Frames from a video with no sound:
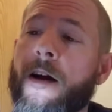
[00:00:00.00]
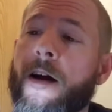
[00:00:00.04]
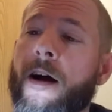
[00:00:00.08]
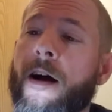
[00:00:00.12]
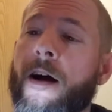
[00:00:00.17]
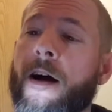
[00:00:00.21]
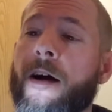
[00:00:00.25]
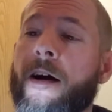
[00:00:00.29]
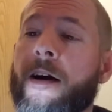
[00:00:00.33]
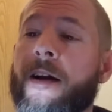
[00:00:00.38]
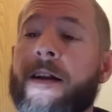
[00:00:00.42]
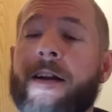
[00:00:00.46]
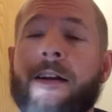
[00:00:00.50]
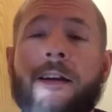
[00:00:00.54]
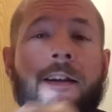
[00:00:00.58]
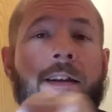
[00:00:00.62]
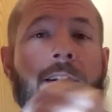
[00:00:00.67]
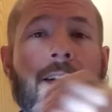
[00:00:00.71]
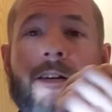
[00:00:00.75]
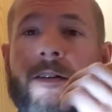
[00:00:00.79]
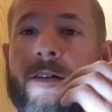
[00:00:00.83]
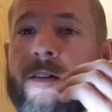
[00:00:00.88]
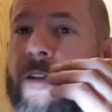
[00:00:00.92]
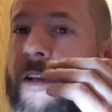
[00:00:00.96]

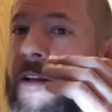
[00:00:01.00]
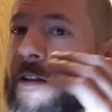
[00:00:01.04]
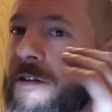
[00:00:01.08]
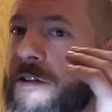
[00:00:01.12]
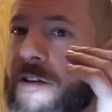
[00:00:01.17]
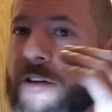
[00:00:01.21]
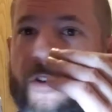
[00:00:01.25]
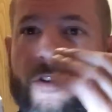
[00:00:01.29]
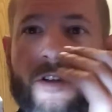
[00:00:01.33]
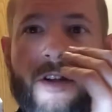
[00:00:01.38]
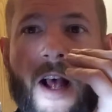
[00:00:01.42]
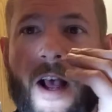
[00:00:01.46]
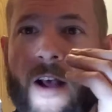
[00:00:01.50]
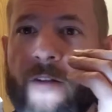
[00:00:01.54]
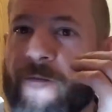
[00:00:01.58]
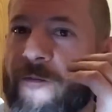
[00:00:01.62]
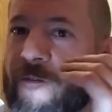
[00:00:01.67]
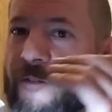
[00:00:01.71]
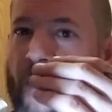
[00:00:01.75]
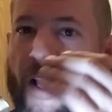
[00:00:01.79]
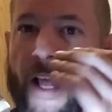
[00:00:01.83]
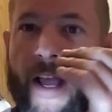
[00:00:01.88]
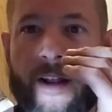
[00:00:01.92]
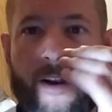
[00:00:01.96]
And it's just not
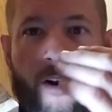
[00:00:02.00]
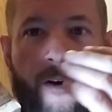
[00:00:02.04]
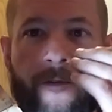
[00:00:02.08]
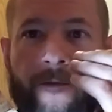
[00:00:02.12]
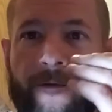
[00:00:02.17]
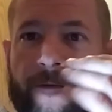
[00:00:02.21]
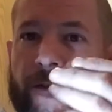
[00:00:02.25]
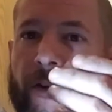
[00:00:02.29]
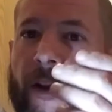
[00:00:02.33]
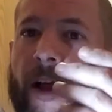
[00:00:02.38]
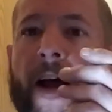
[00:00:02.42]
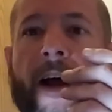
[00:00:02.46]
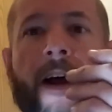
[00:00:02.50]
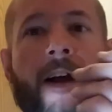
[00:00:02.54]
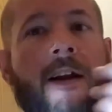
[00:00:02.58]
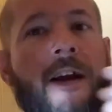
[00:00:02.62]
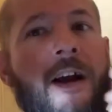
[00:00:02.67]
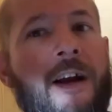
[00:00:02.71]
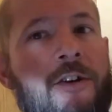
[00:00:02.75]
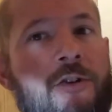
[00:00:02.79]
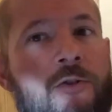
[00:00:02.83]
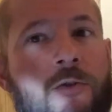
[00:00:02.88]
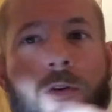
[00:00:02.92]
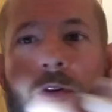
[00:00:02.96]
flat on flat.
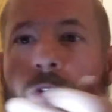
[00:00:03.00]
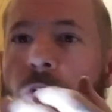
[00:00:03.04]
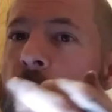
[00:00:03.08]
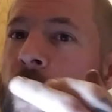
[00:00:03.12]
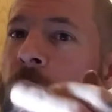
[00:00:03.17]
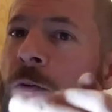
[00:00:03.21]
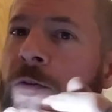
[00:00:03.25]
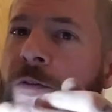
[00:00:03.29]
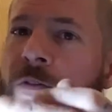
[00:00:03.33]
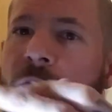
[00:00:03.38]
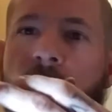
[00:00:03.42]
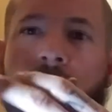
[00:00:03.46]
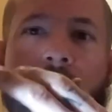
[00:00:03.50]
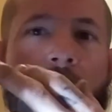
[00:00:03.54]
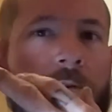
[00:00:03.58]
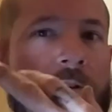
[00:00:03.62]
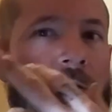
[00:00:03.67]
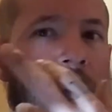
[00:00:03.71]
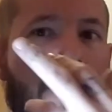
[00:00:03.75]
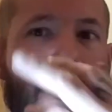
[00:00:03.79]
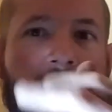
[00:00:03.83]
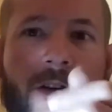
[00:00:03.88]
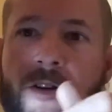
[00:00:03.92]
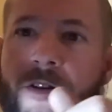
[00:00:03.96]
I drilled holes through
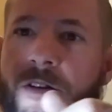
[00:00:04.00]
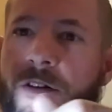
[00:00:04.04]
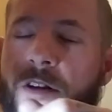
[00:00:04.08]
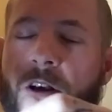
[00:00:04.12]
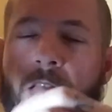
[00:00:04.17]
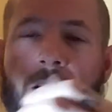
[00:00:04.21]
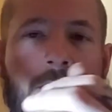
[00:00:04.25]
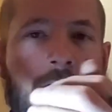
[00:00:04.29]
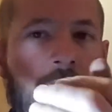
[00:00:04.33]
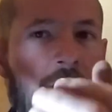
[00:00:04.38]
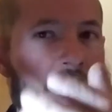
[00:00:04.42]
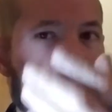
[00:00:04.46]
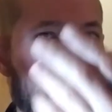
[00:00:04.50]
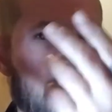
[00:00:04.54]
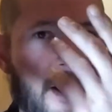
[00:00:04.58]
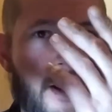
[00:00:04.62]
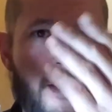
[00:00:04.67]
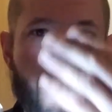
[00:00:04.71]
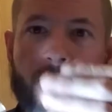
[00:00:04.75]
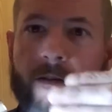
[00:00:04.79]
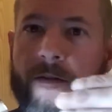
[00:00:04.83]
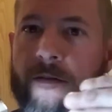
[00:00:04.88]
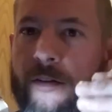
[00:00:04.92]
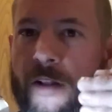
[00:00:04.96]
some of this stuff so
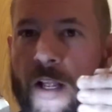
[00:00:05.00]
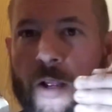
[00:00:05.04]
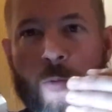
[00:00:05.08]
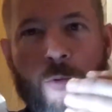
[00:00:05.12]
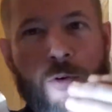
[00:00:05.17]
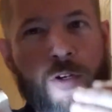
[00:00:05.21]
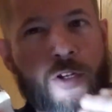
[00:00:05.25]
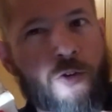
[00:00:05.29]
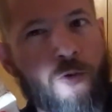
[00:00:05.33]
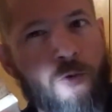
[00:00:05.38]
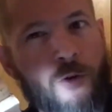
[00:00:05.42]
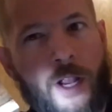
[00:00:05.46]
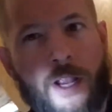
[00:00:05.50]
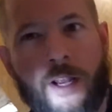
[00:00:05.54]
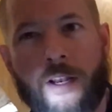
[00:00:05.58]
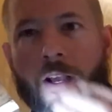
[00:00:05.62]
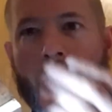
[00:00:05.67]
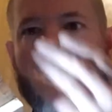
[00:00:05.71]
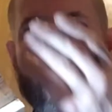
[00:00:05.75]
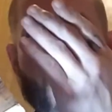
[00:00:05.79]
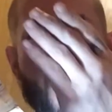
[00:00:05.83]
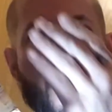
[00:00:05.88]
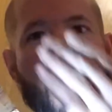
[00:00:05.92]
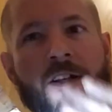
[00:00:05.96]
that it would create
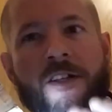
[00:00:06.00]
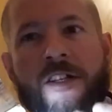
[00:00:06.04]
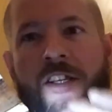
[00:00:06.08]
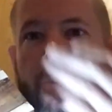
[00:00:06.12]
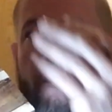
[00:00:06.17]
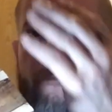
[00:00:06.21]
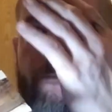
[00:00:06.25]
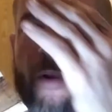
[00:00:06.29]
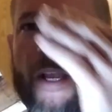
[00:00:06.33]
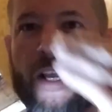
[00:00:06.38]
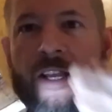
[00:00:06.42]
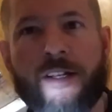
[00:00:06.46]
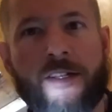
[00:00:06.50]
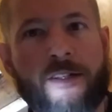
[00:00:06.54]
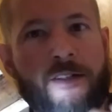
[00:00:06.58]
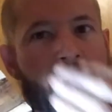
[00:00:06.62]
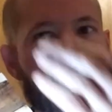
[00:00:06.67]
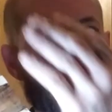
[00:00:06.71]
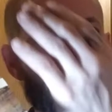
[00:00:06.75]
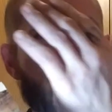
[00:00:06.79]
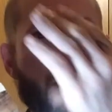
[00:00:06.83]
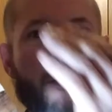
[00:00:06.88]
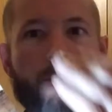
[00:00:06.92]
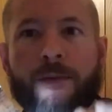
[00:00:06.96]
epoxy
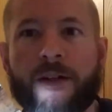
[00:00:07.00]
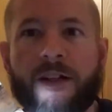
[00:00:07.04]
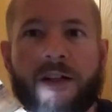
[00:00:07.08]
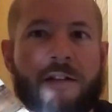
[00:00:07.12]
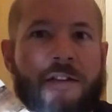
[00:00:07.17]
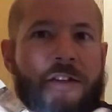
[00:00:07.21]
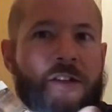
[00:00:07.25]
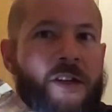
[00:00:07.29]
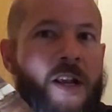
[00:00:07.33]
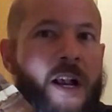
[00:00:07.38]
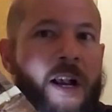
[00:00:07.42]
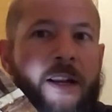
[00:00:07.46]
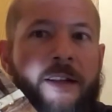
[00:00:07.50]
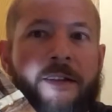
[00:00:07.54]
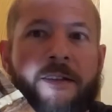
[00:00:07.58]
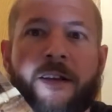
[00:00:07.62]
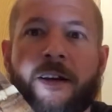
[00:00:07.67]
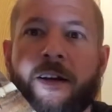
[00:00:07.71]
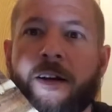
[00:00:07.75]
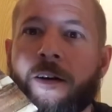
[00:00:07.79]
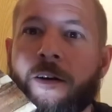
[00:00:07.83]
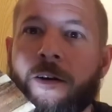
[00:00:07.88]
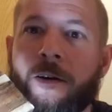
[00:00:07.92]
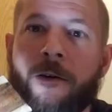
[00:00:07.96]
pins up inside
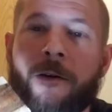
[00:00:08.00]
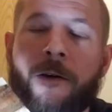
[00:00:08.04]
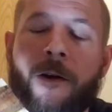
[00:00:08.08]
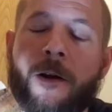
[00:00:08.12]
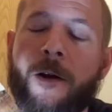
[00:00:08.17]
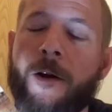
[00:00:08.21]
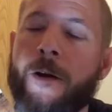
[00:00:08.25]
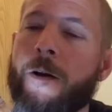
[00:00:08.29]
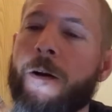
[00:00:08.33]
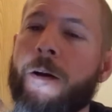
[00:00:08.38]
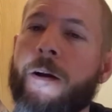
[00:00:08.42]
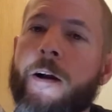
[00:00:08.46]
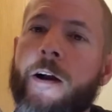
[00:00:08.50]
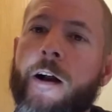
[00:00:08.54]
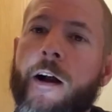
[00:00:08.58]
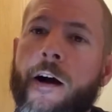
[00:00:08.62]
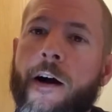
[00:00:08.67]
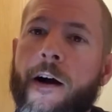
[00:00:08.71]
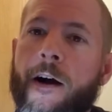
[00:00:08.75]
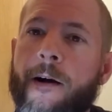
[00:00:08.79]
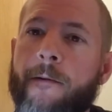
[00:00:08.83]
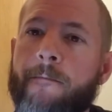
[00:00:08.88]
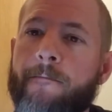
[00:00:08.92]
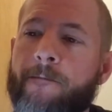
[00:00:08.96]
there.
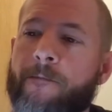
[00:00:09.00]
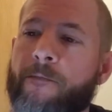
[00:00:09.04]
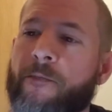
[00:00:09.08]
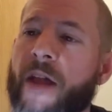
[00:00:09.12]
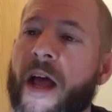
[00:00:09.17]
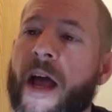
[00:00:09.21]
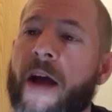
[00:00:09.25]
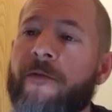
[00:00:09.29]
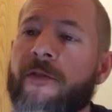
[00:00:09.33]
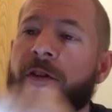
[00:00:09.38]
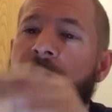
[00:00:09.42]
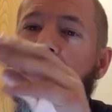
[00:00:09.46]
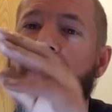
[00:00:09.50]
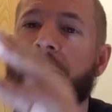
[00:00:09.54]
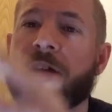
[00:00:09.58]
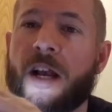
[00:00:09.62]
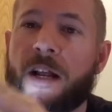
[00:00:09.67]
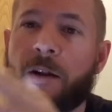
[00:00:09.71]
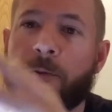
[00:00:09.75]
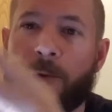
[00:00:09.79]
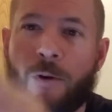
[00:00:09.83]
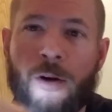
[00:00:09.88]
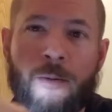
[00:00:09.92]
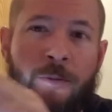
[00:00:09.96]
Haven't
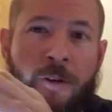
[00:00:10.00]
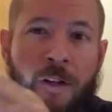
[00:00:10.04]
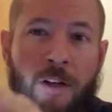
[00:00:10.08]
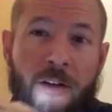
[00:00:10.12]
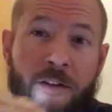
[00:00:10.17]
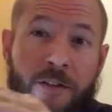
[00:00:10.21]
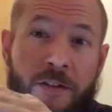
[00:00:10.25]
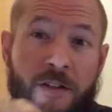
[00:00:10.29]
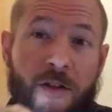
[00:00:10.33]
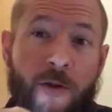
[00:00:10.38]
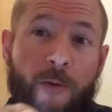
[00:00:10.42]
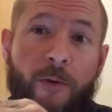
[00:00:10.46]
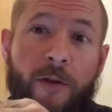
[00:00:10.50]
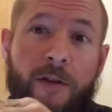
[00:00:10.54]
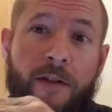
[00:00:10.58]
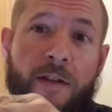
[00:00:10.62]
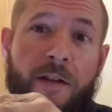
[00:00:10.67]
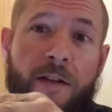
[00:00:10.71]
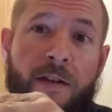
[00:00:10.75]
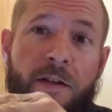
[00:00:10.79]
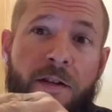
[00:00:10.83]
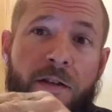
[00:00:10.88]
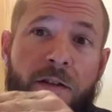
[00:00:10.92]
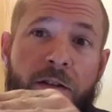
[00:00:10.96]
decided what I'm going to do with
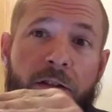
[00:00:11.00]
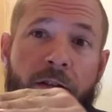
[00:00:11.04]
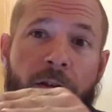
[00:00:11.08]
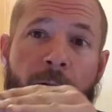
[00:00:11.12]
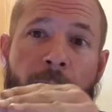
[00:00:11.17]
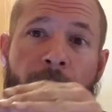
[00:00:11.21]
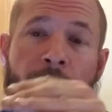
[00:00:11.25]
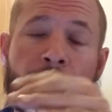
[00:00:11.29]
this,